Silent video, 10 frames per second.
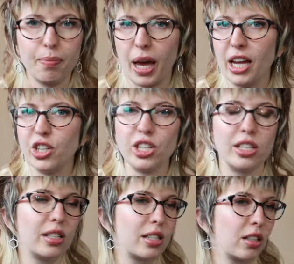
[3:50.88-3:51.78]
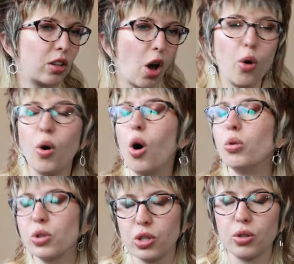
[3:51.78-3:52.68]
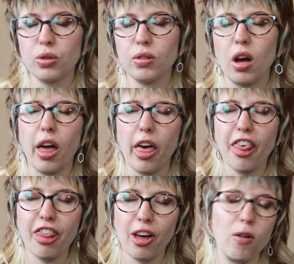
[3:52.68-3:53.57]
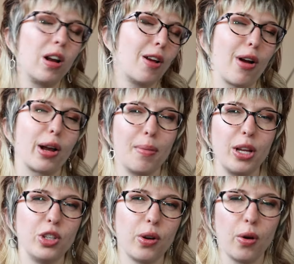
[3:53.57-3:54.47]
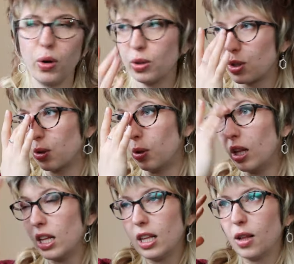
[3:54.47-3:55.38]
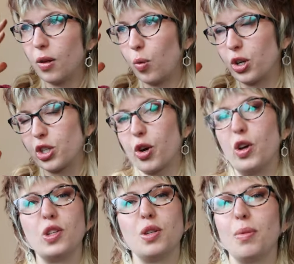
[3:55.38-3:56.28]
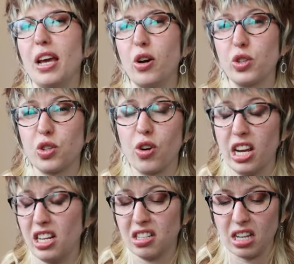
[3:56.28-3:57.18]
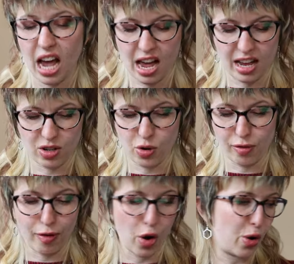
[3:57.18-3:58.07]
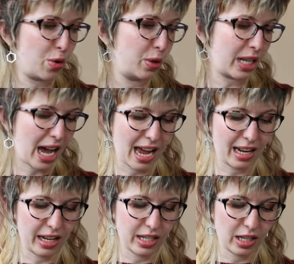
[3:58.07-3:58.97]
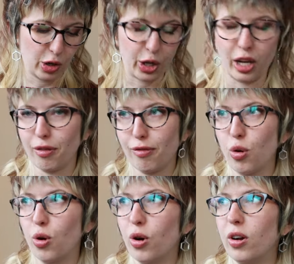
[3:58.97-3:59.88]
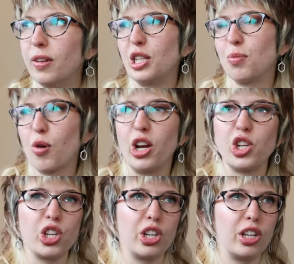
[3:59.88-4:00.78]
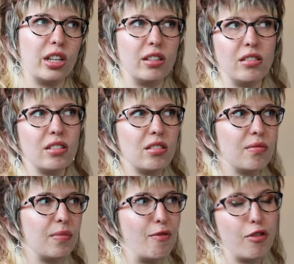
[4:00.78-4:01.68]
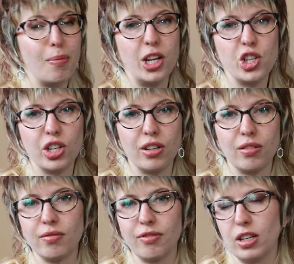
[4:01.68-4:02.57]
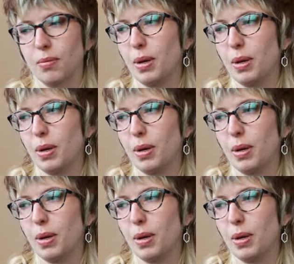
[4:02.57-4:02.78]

pages, go old school. I thoroughly recommend you go old school. We're so used to being on screens and on phones and looking for inspiration and information via